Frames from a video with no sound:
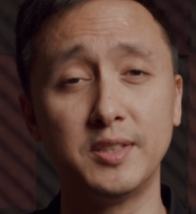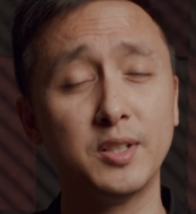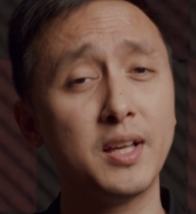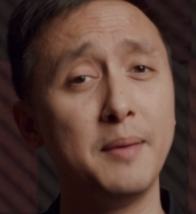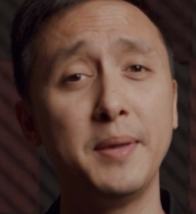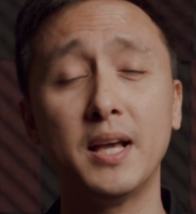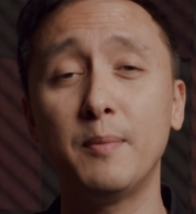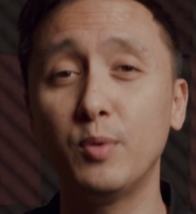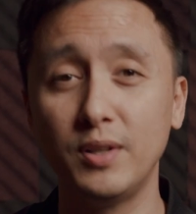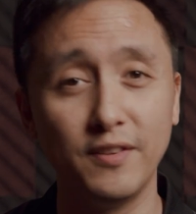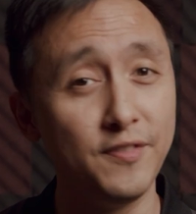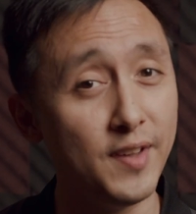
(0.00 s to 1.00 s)
to coming up
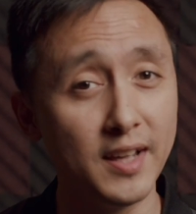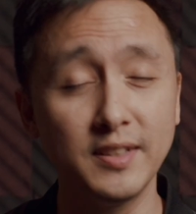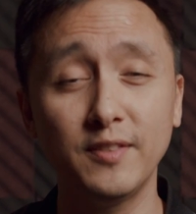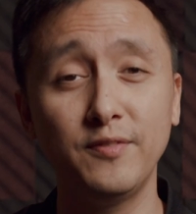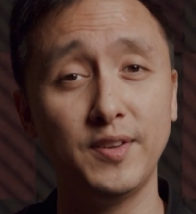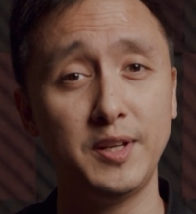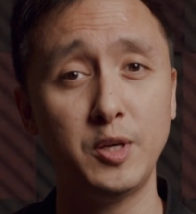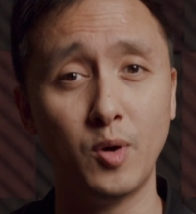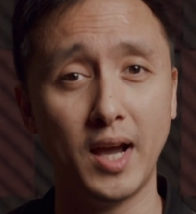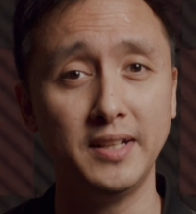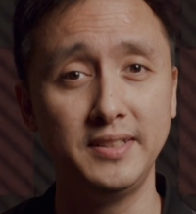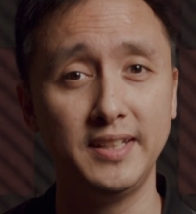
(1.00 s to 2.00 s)
with effective video
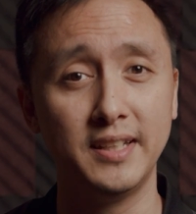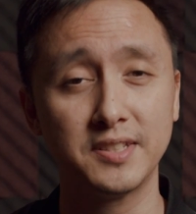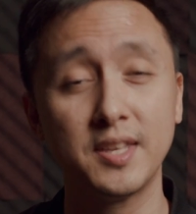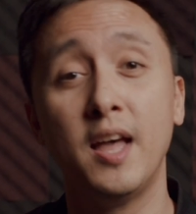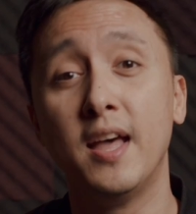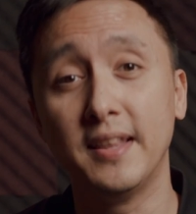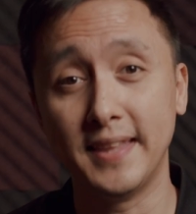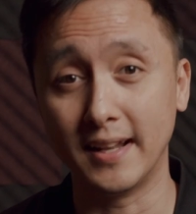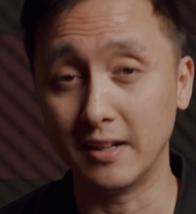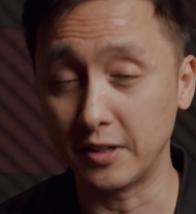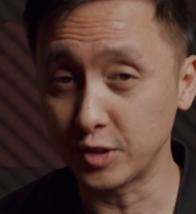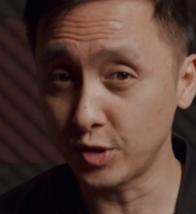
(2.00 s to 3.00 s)
ideas
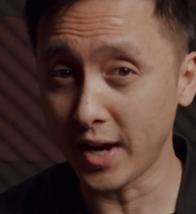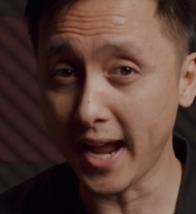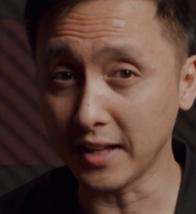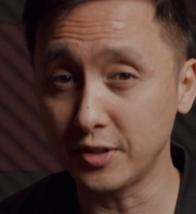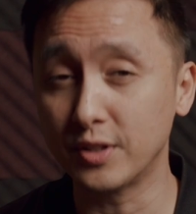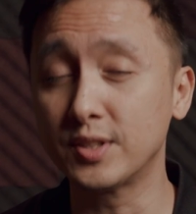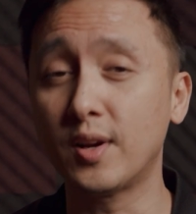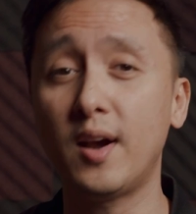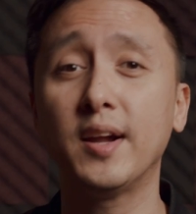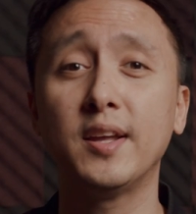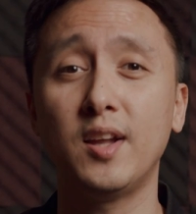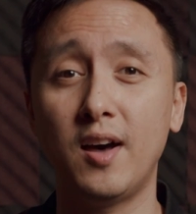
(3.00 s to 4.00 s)
that'll attract your
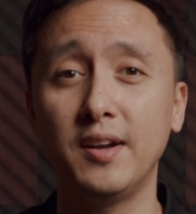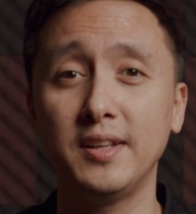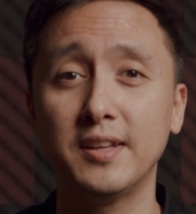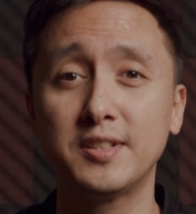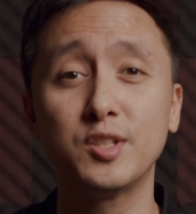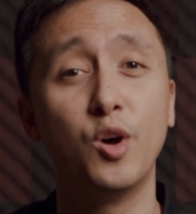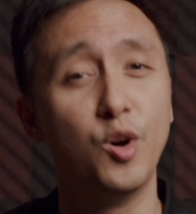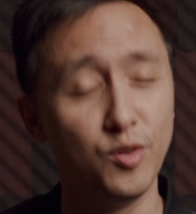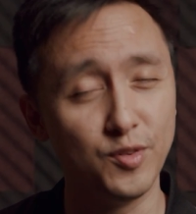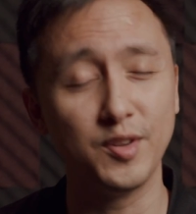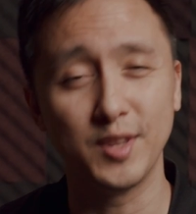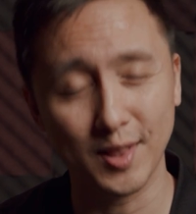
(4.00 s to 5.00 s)
target audience
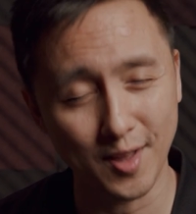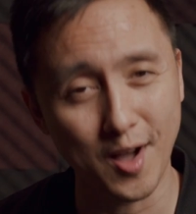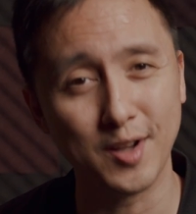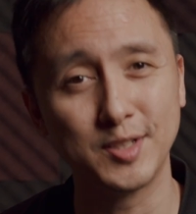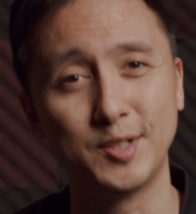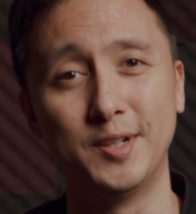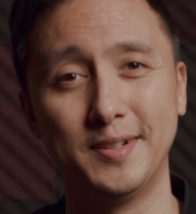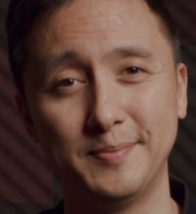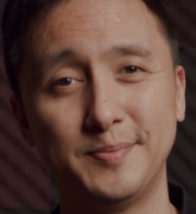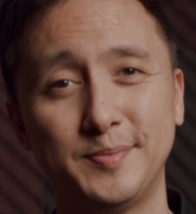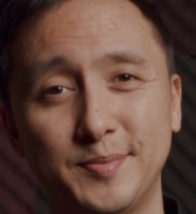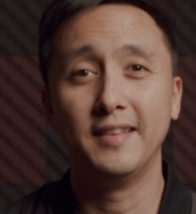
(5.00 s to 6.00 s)
over the long term.
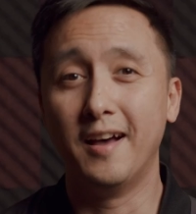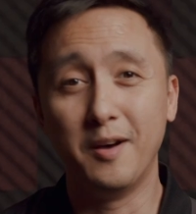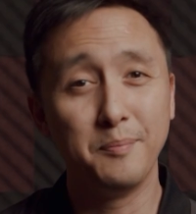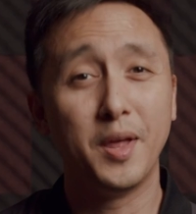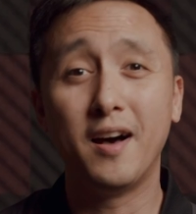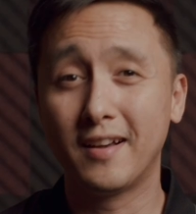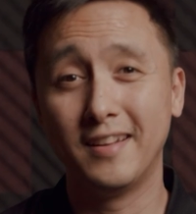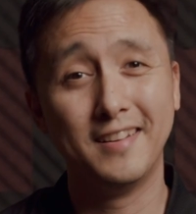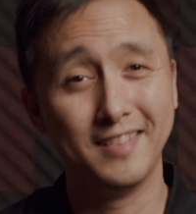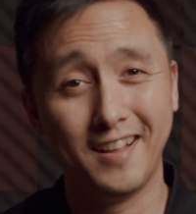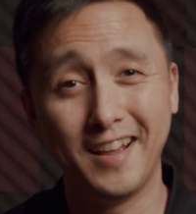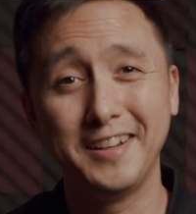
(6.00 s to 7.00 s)
Now, I'm not gonna
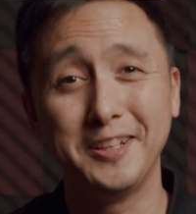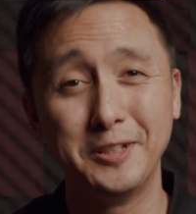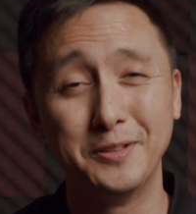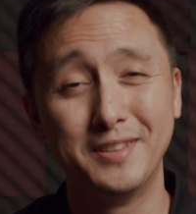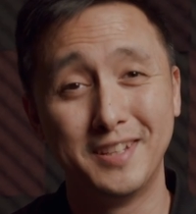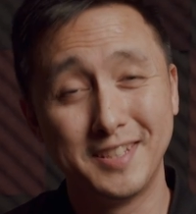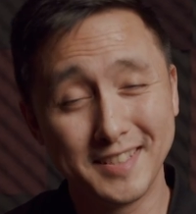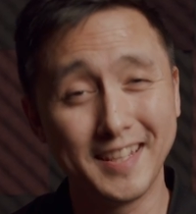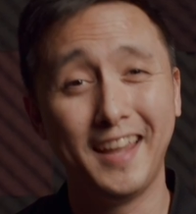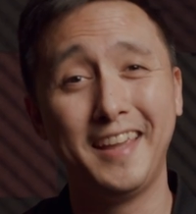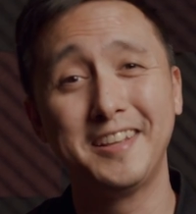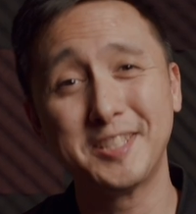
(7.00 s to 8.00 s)
lie to you, this
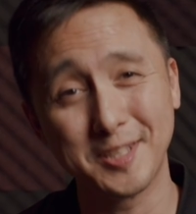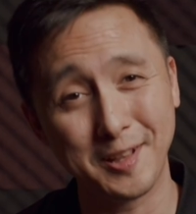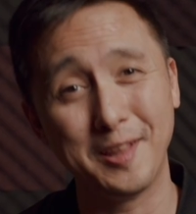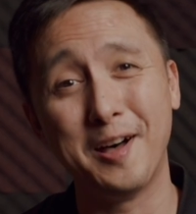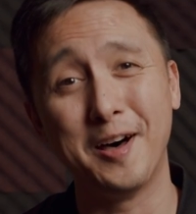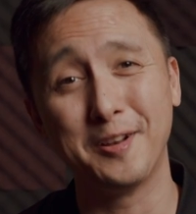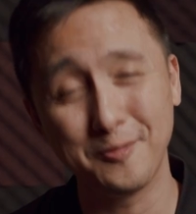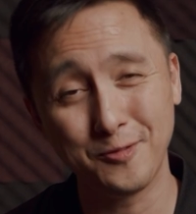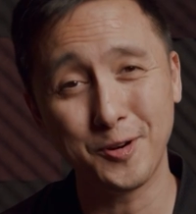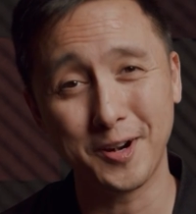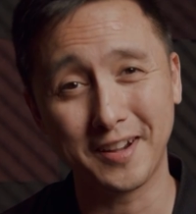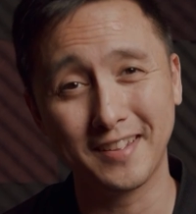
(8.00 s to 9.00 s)
takes a lot of
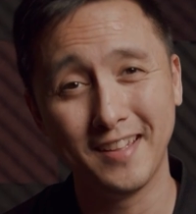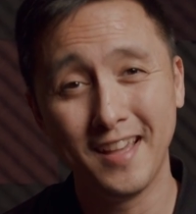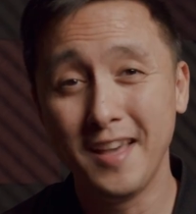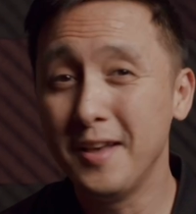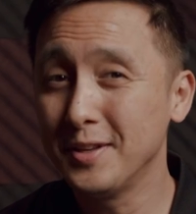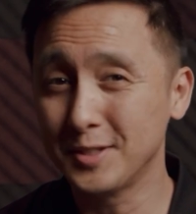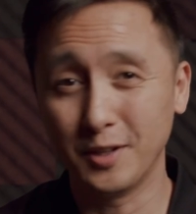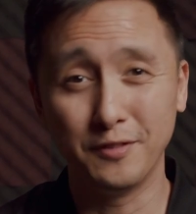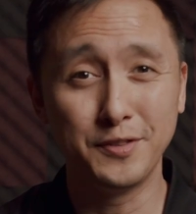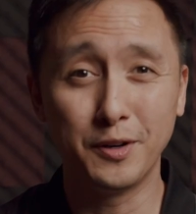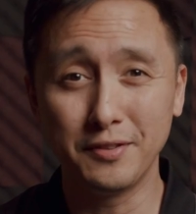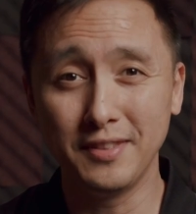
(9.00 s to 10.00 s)
work. So
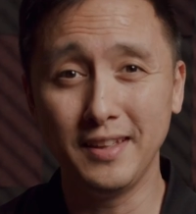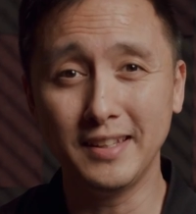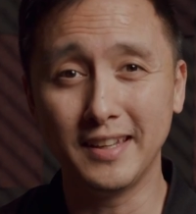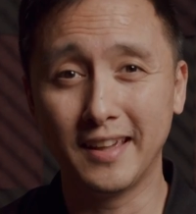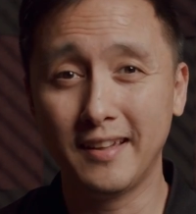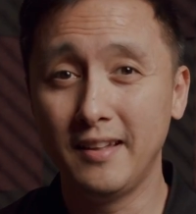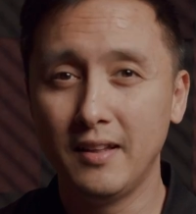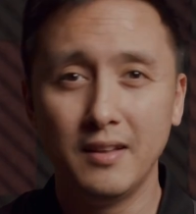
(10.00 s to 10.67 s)
if you're thinking,